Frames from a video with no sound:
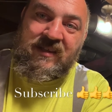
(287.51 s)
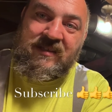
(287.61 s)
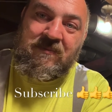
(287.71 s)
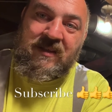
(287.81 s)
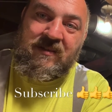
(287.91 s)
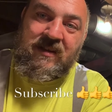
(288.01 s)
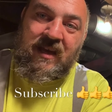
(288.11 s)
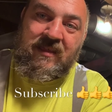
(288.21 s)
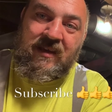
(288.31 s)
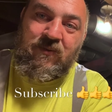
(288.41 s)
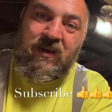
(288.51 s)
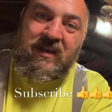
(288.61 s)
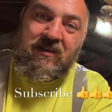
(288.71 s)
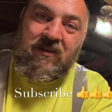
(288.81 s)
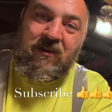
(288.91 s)
something I think we
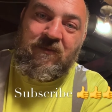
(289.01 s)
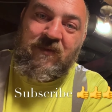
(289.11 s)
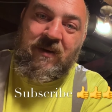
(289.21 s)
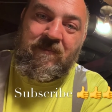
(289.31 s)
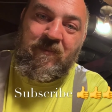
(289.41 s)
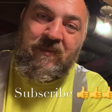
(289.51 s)
can all learn from.